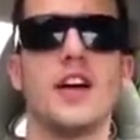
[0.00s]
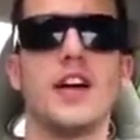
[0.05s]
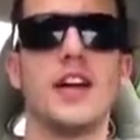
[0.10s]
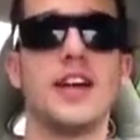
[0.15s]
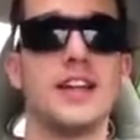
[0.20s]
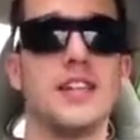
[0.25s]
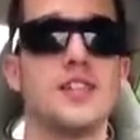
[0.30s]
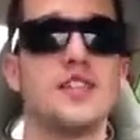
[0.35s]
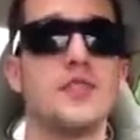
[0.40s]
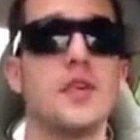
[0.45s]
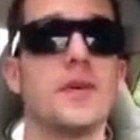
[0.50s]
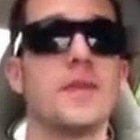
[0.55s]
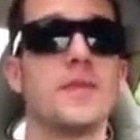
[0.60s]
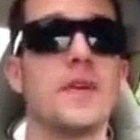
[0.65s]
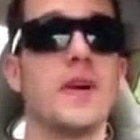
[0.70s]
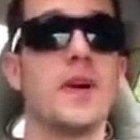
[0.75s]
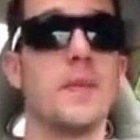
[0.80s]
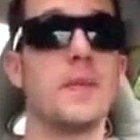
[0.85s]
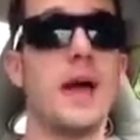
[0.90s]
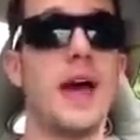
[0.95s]
It's doing
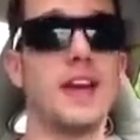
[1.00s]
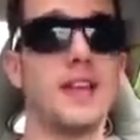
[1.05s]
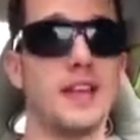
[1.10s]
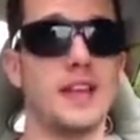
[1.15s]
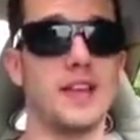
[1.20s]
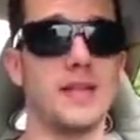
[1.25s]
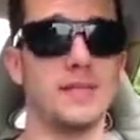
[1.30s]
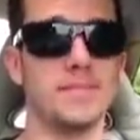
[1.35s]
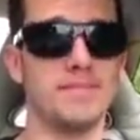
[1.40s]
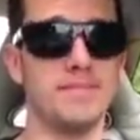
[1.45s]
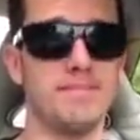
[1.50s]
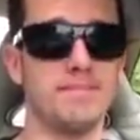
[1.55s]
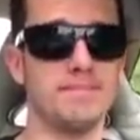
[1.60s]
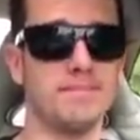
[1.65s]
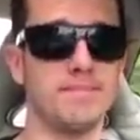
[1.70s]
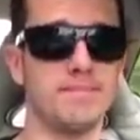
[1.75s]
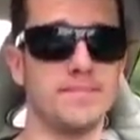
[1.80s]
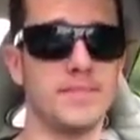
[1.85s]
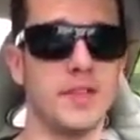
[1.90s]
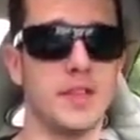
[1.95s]
very badly.
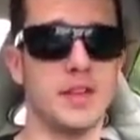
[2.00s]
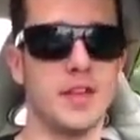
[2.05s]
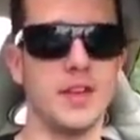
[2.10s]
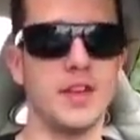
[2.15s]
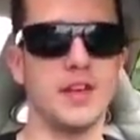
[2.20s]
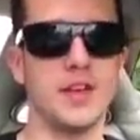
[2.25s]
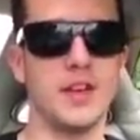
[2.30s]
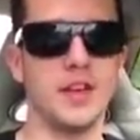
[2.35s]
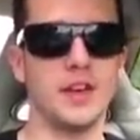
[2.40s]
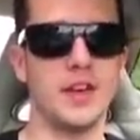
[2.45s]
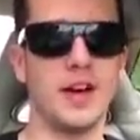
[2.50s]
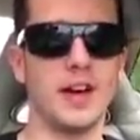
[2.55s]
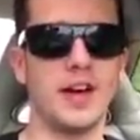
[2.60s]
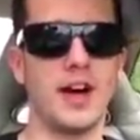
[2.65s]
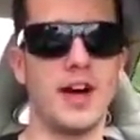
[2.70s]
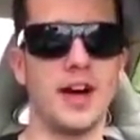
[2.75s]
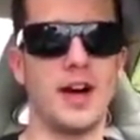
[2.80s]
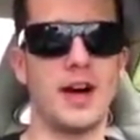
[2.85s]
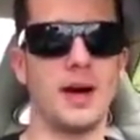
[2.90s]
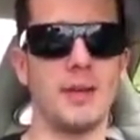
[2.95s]

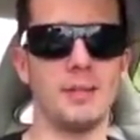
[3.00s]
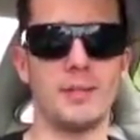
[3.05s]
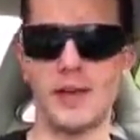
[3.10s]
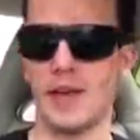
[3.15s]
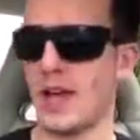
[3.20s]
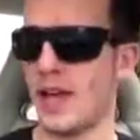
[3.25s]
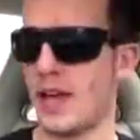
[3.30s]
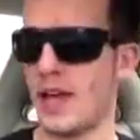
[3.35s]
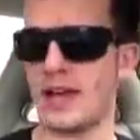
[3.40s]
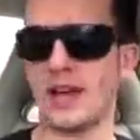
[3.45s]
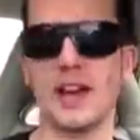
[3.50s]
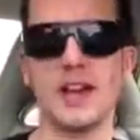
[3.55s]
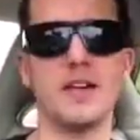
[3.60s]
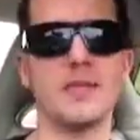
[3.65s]
And